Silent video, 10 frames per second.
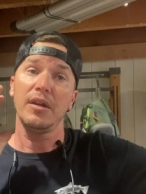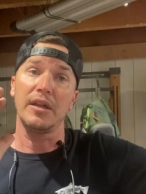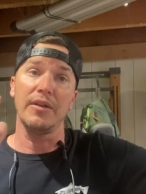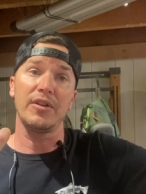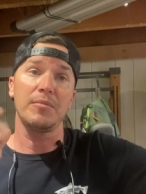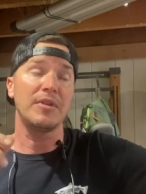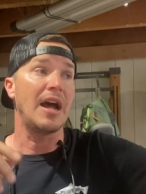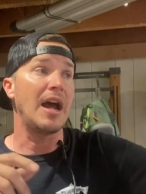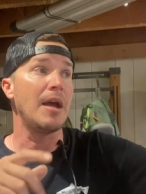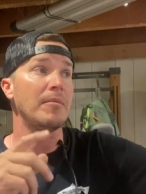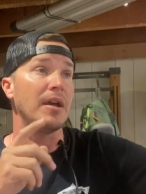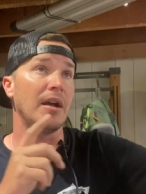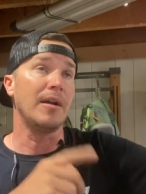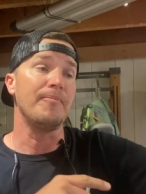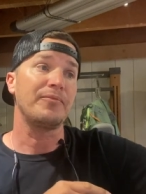give it some time.
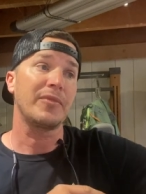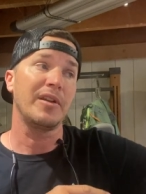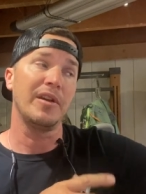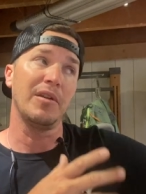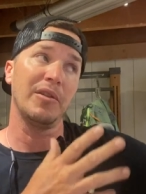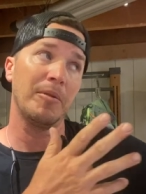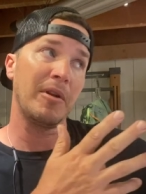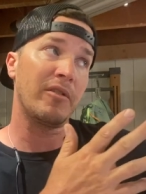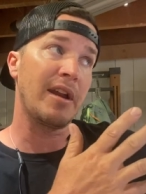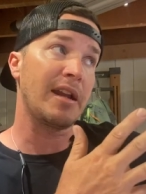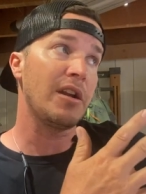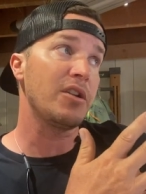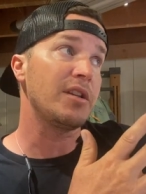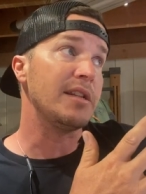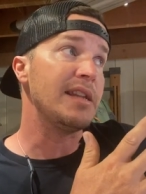Um, you know, a little bit of rain
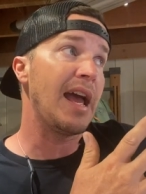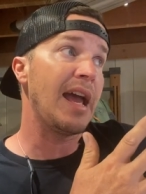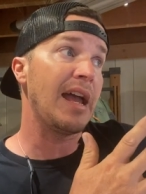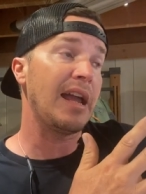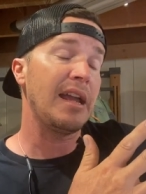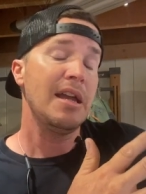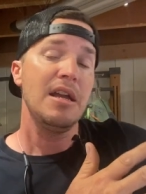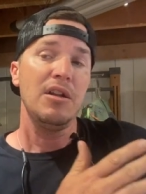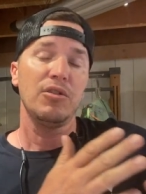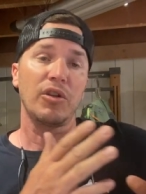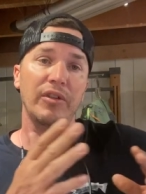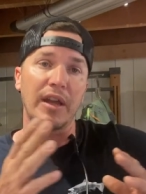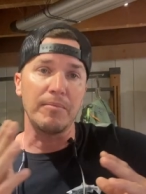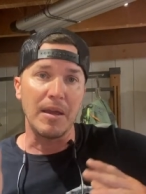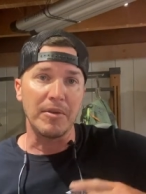here today. Looks
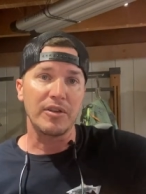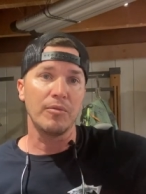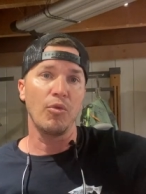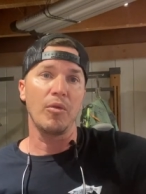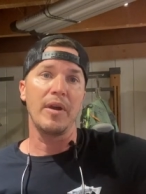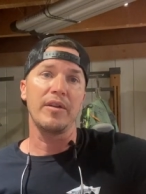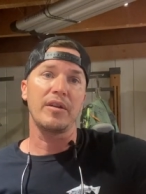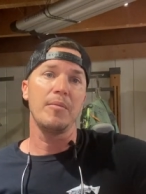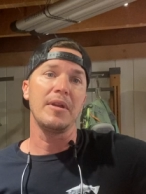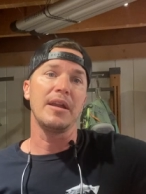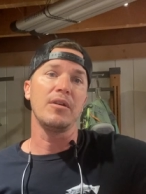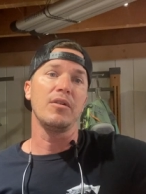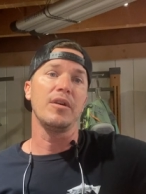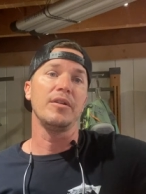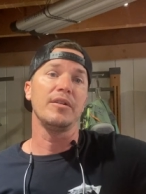like maybe some more weather coming in
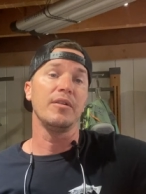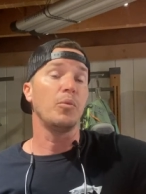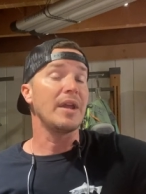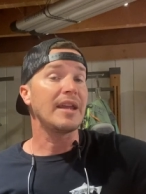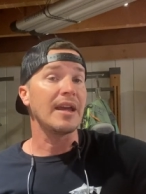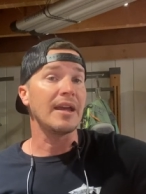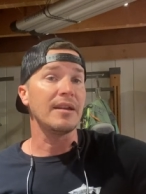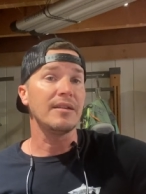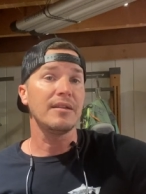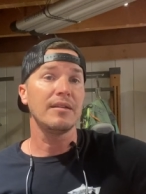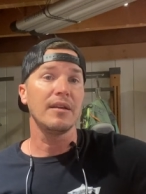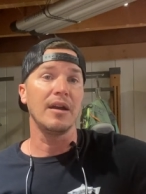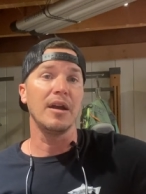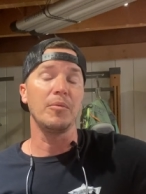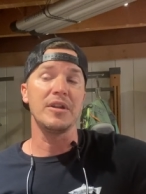on the weekend.
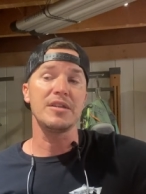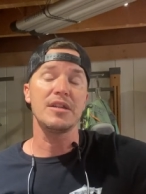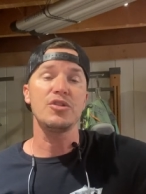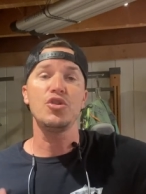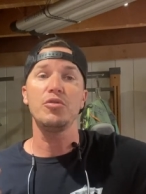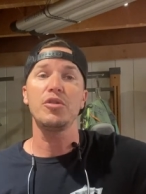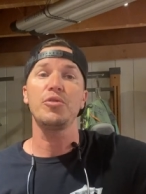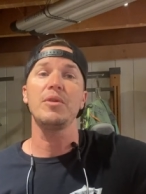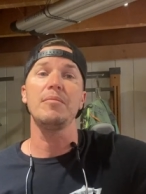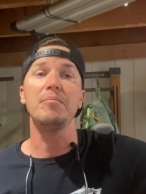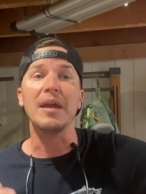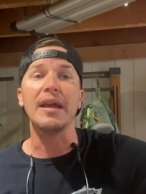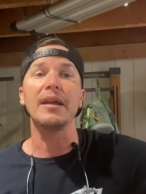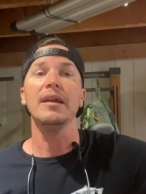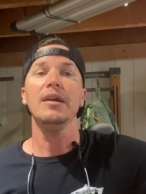Uh, we just need two or three
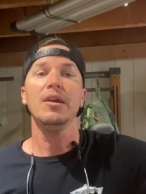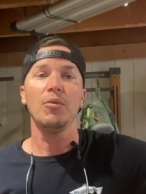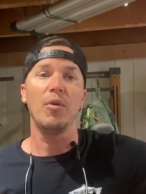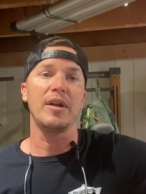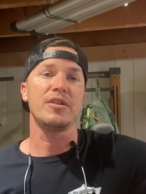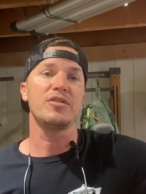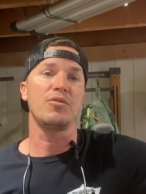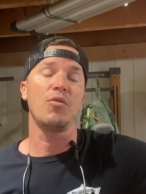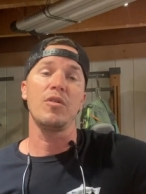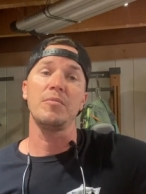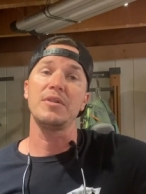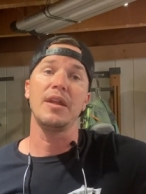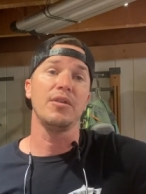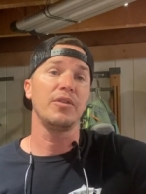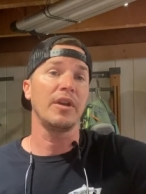big one inch storms
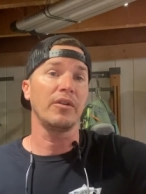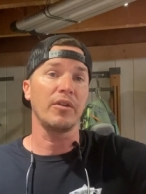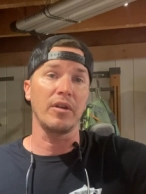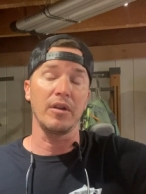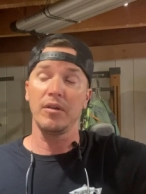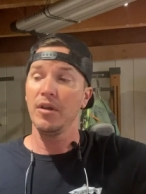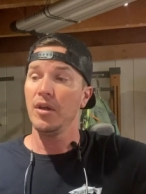and those things are gonna